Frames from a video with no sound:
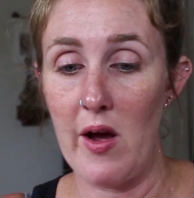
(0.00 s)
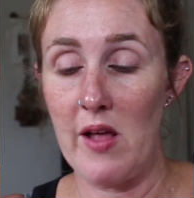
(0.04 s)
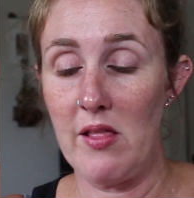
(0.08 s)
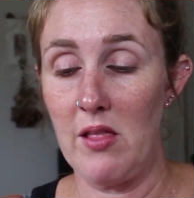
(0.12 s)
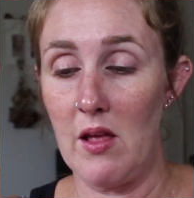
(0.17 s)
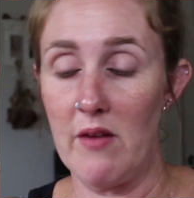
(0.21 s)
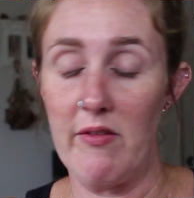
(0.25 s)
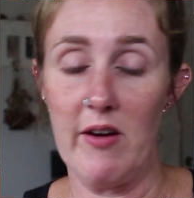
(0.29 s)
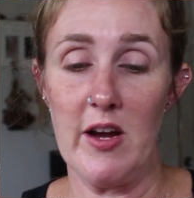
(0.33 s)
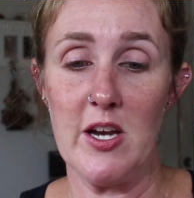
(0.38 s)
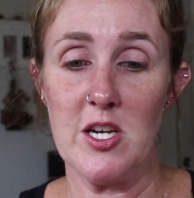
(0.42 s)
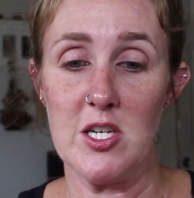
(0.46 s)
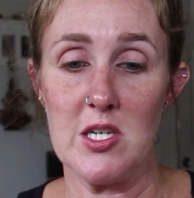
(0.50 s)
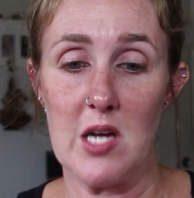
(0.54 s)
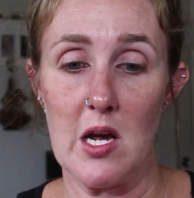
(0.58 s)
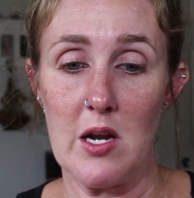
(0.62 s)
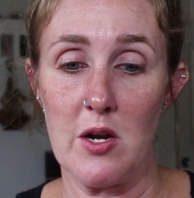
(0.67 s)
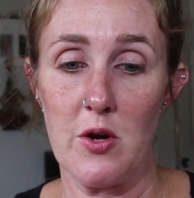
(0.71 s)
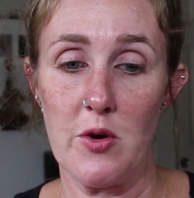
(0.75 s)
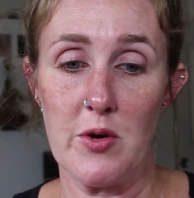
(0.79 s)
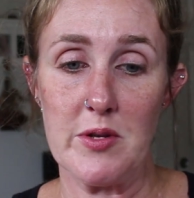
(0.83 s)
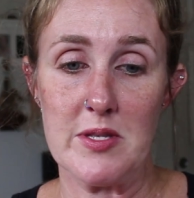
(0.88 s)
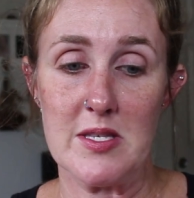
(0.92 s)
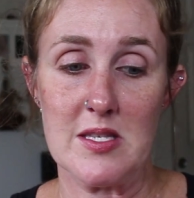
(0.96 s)
I love
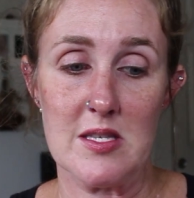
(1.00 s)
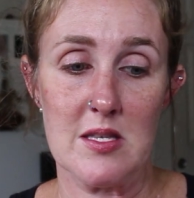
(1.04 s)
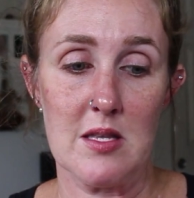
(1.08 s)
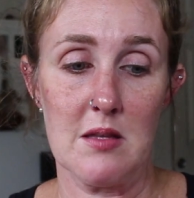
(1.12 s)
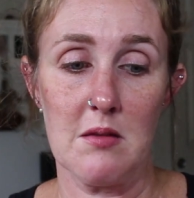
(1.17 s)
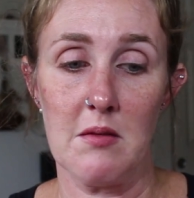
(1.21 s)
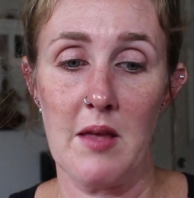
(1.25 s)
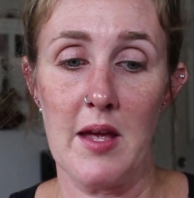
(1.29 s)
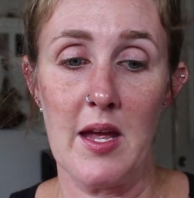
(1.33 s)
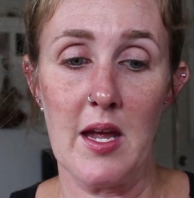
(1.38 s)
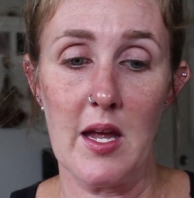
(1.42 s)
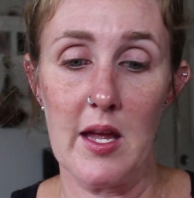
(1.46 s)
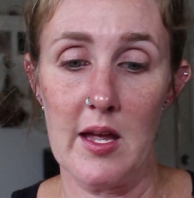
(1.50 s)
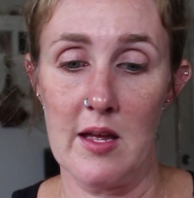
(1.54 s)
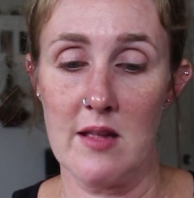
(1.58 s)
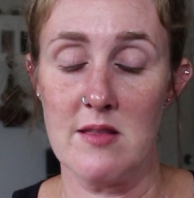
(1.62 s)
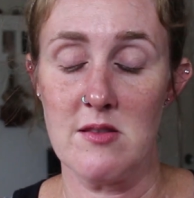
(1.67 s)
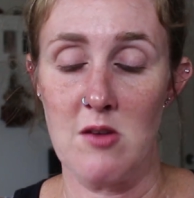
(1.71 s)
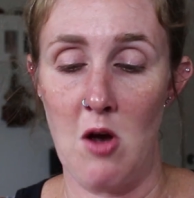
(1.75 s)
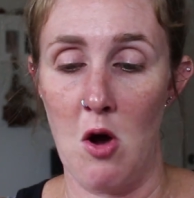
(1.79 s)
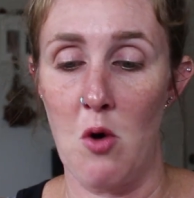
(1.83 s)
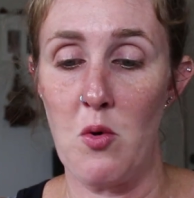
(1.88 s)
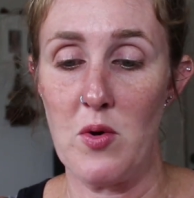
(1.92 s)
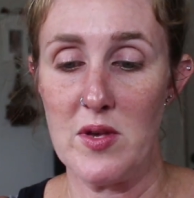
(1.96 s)
eyeshadow. It's like,
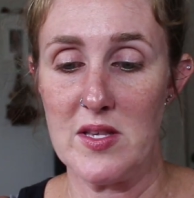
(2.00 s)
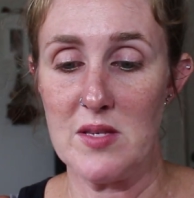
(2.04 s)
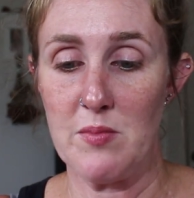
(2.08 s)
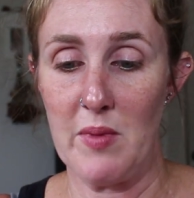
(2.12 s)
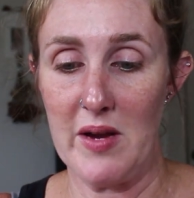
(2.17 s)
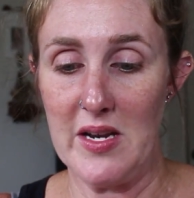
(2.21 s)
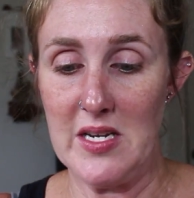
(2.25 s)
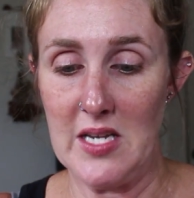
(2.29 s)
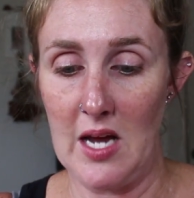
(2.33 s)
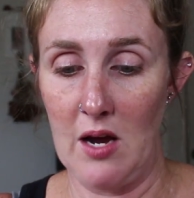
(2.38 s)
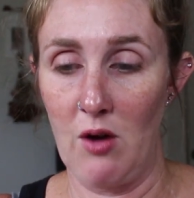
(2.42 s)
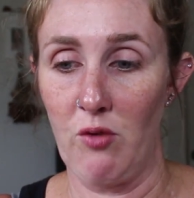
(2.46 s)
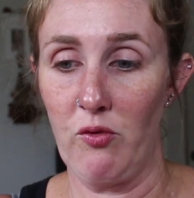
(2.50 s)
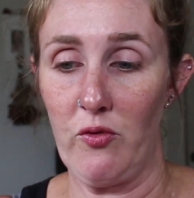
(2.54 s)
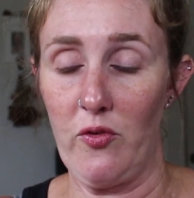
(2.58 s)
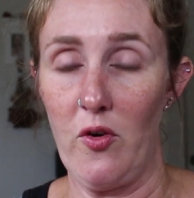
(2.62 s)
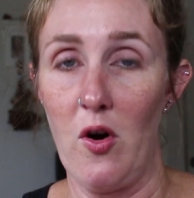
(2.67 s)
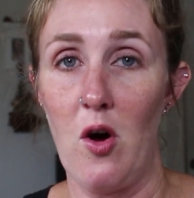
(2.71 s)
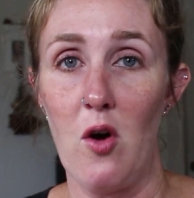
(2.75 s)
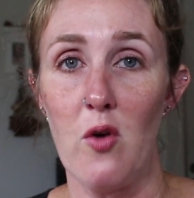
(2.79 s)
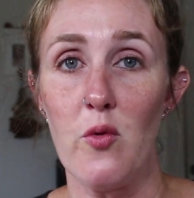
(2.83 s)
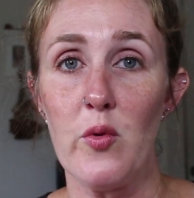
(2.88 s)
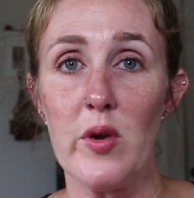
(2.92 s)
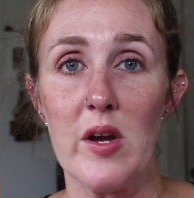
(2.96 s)
it's always my
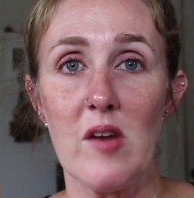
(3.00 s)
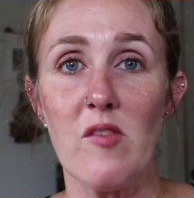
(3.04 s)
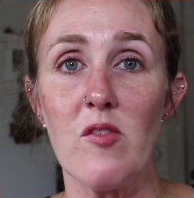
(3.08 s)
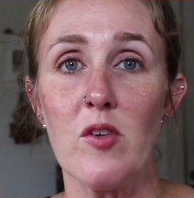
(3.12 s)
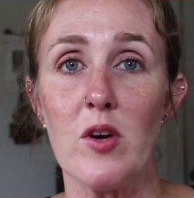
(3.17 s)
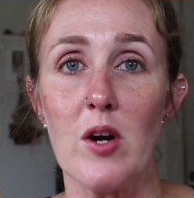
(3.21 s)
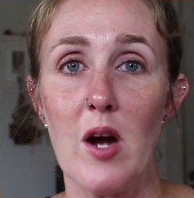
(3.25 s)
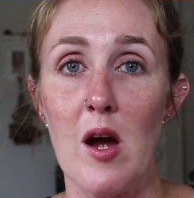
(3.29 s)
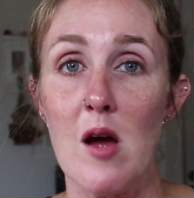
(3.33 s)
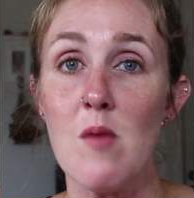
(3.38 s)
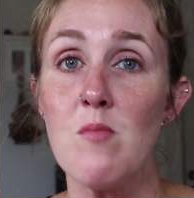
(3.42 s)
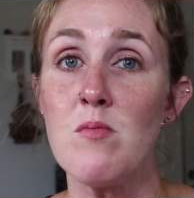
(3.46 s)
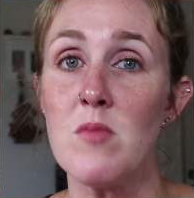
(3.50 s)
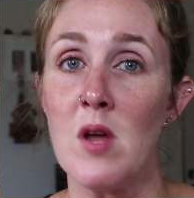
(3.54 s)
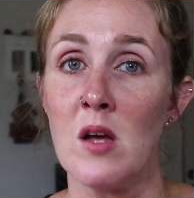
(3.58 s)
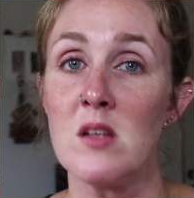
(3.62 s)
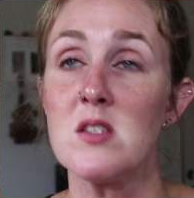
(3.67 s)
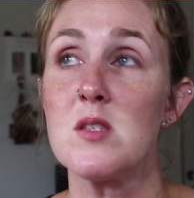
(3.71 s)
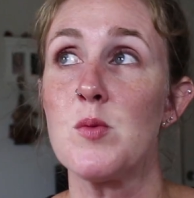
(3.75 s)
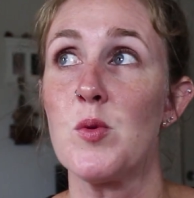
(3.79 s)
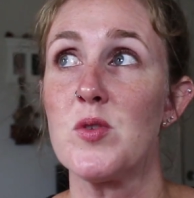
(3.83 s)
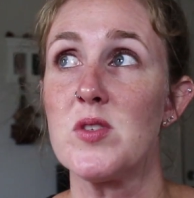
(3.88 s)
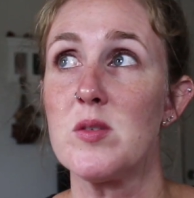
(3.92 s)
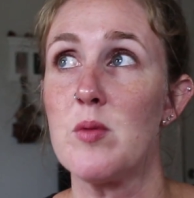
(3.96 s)
downfall whenever I'm not
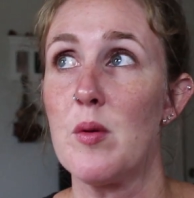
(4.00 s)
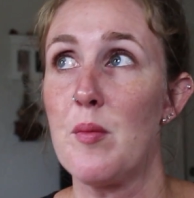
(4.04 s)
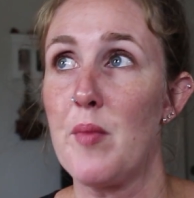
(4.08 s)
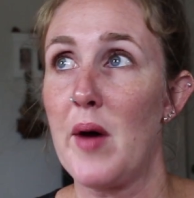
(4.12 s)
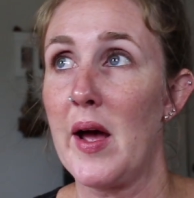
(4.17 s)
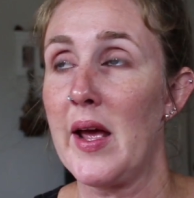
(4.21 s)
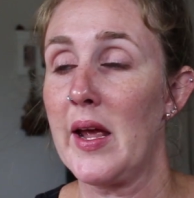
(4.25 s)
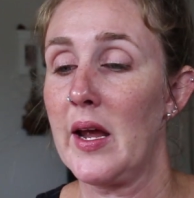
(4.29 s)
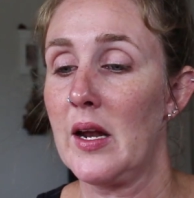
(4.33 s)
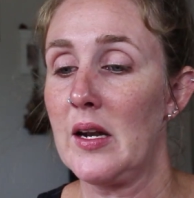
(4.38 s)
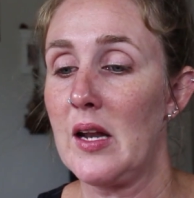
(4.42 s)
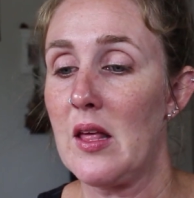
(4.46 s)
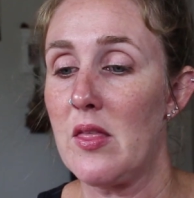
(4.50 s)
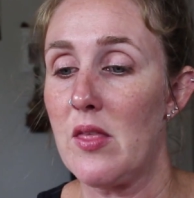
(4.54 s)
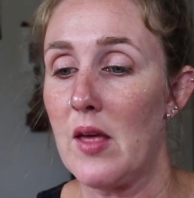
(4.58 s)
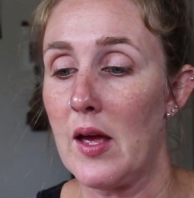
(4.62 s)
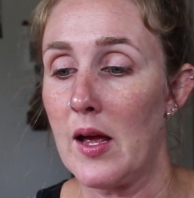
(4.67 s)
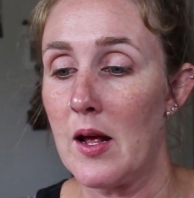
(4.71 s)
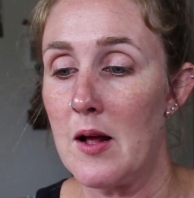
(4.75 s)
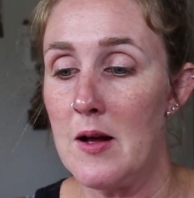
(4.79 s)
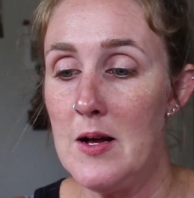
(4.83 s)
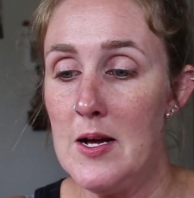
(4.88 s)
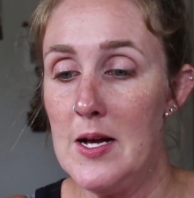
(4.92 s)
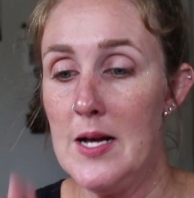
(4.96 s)
supposed to be buying
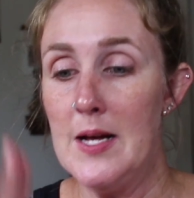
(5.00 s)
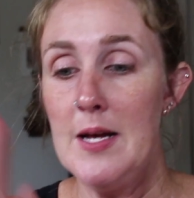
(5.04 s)
anything.